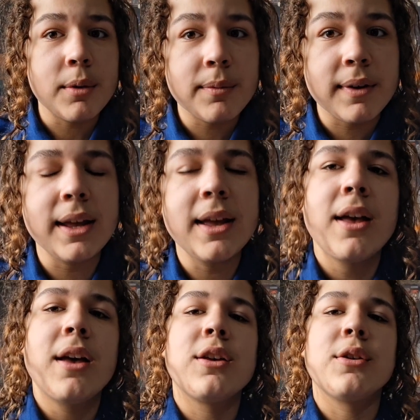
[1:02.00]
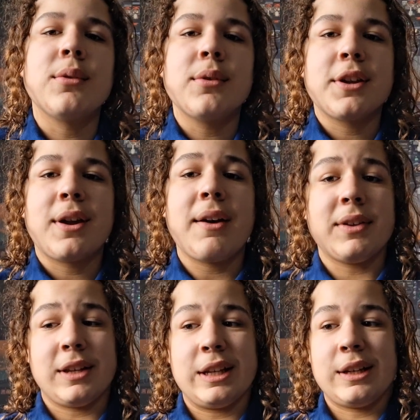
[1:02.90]
hopefully, you'll,
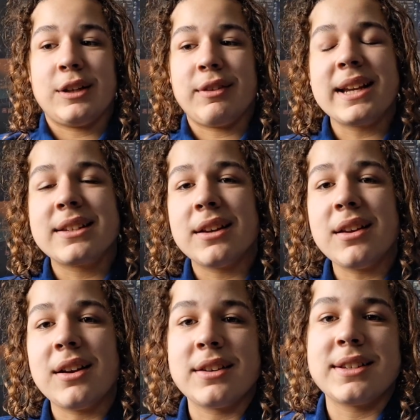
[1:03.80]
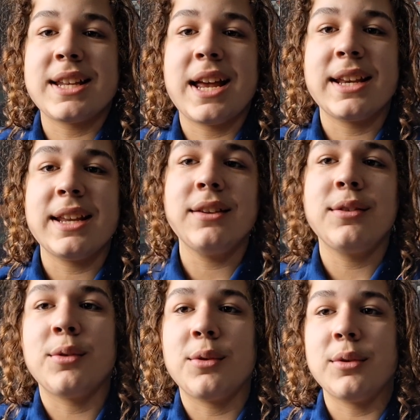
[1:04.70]
have a greater
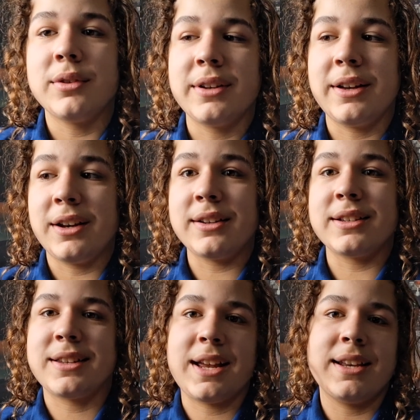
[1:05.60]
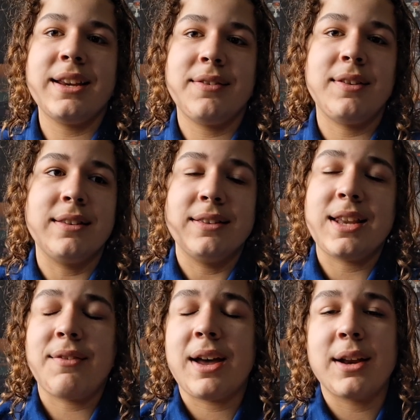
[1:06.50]
understanding, or an understanding, if you
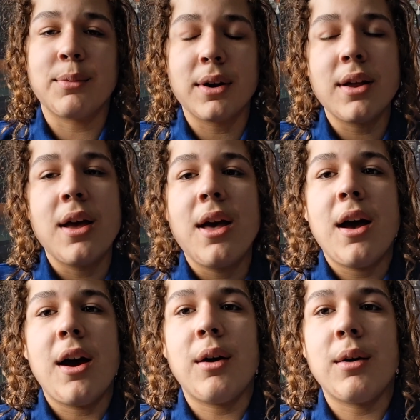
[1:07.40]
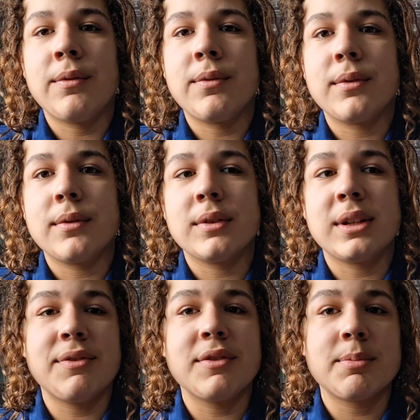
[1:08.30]
never had one, of
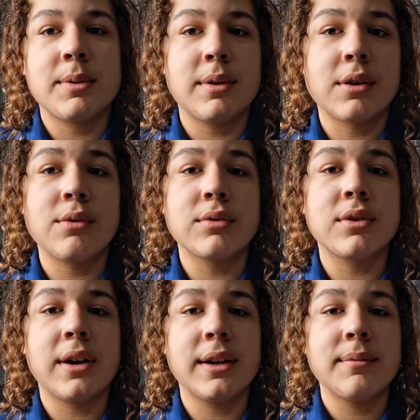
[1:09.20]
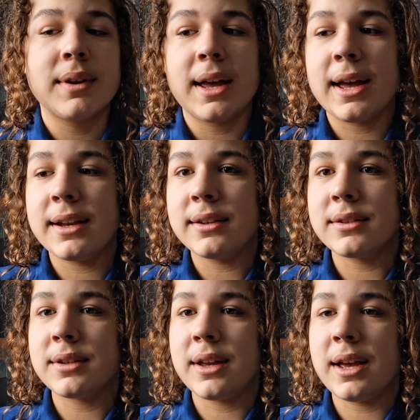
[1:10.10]
the difference between a call sign
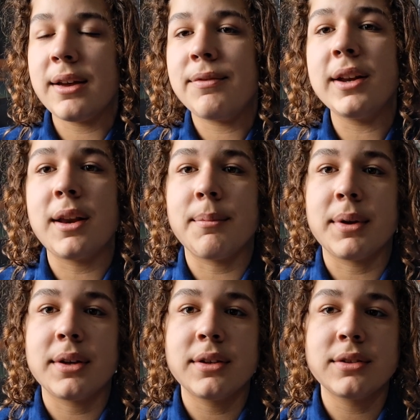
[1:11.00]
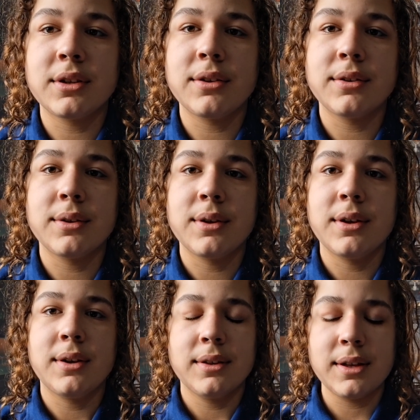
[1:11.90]
and a flight number. So,
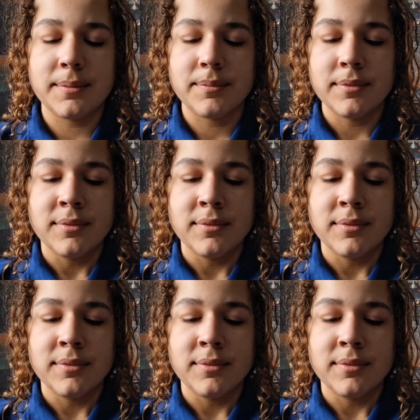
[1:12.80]
yeah.